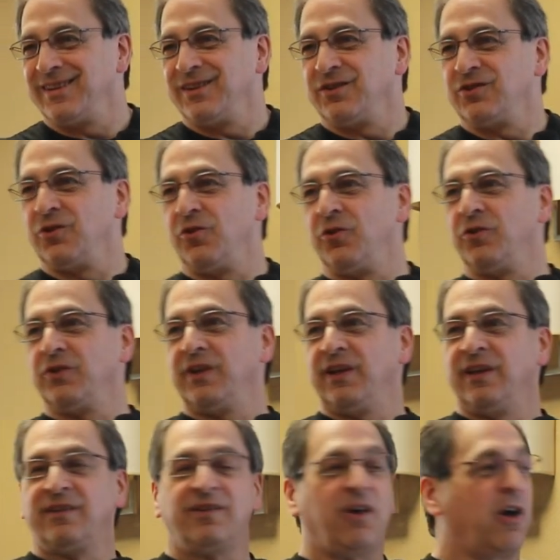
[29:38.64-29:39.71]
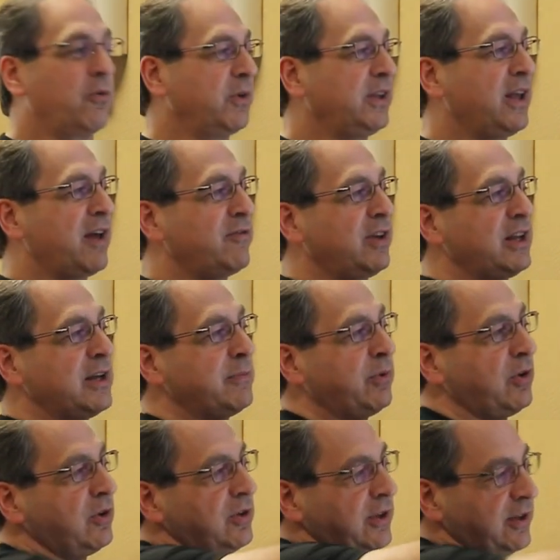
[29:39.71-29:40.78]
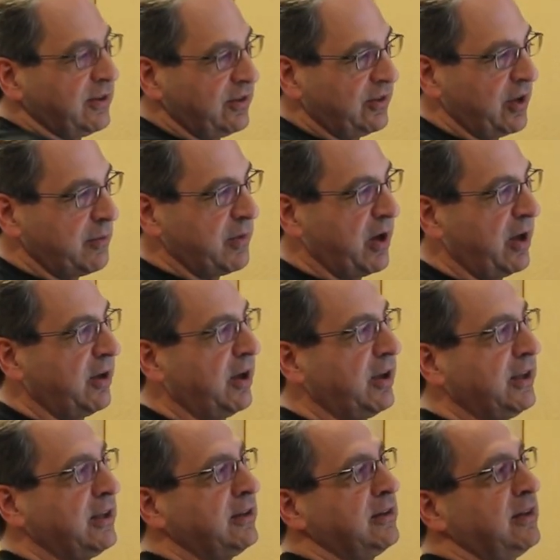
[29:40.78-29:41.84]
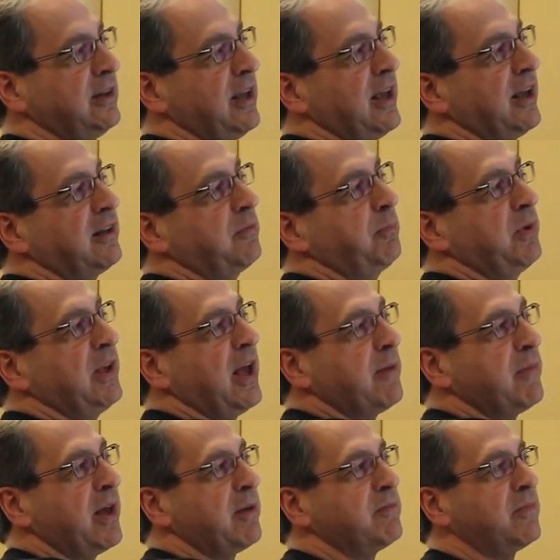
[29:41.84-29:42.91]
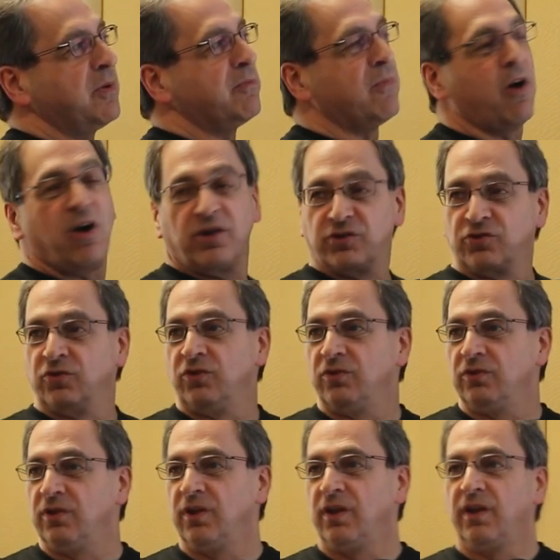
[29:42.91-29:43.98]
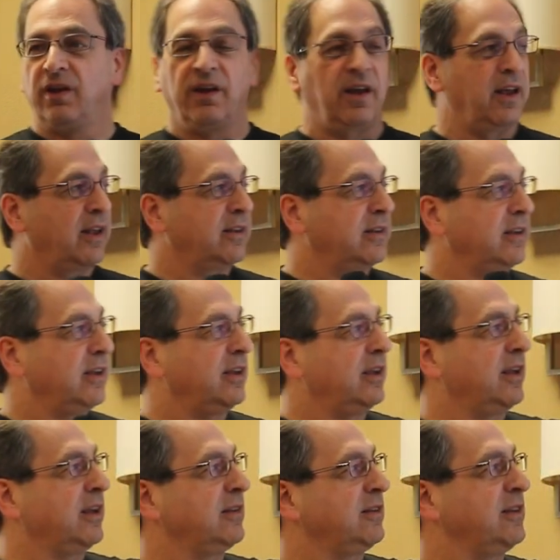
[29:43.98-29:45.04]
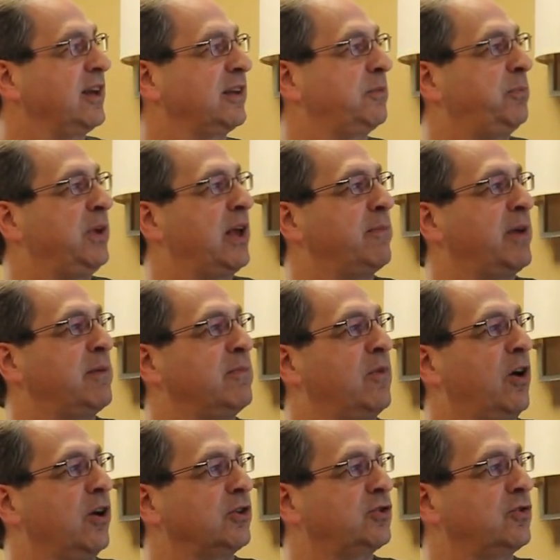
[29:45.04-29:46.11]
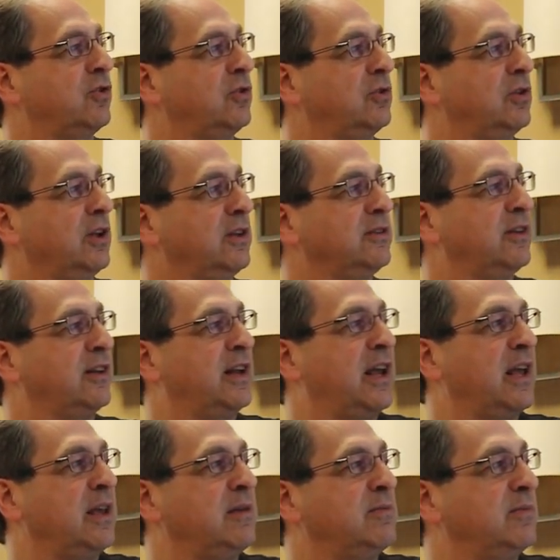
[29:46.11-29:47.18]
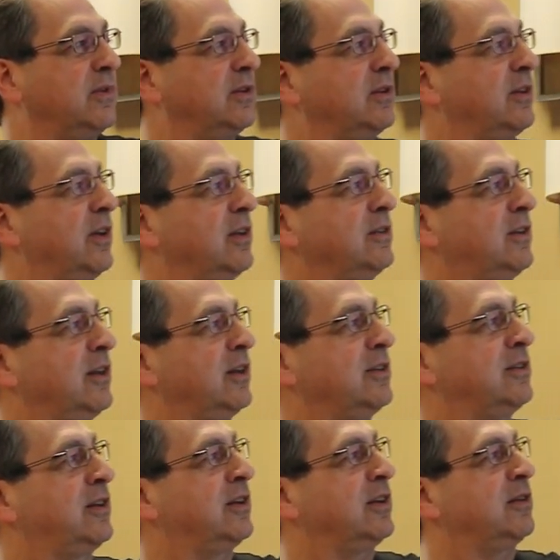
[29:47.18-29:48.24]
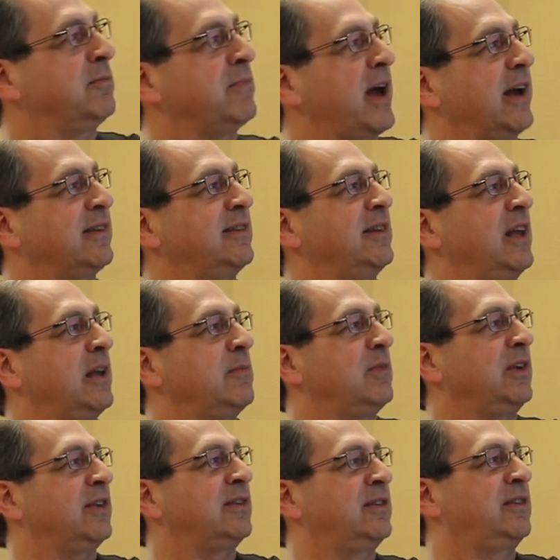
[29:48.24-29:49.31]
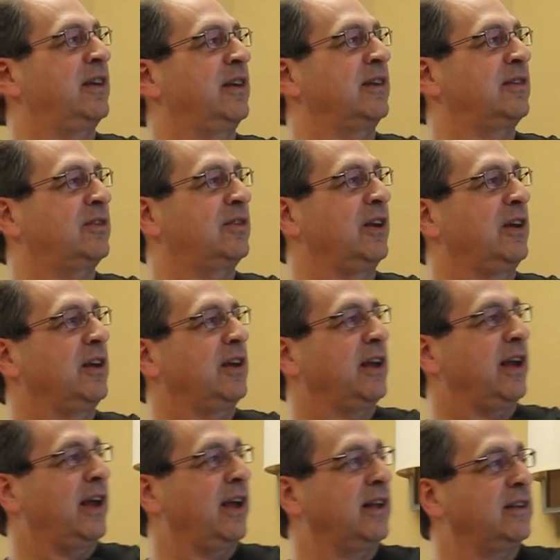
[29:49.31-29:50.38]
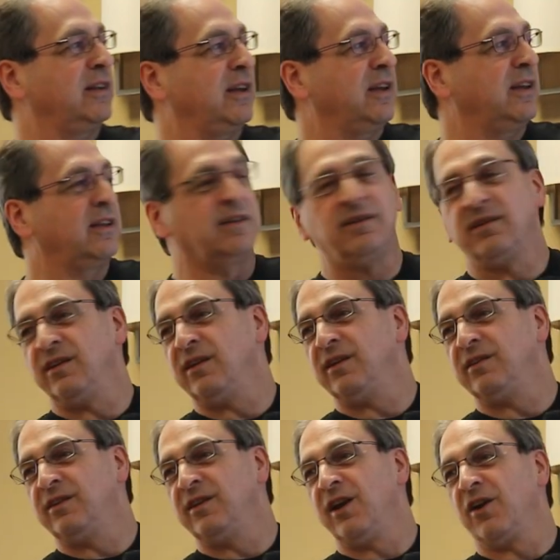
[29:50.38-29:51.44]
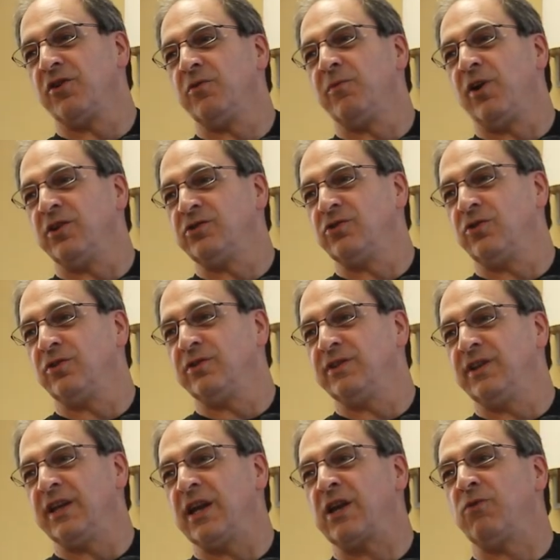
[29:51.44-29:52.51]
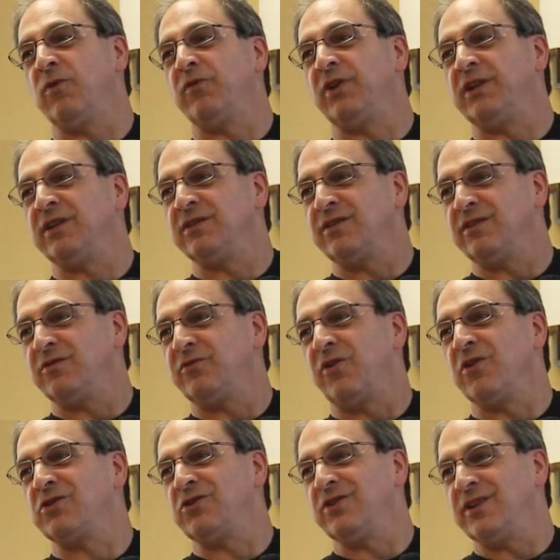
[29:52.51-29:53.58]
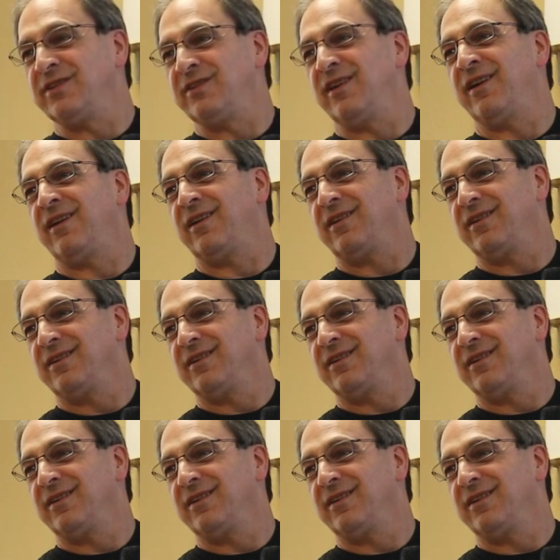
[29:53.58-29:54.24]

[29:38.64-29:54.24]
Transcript: So it's already available in some in the XPMM module, and in the XPMM module, the name, the MAXX name is this, and in the other module, the equivalent function is there.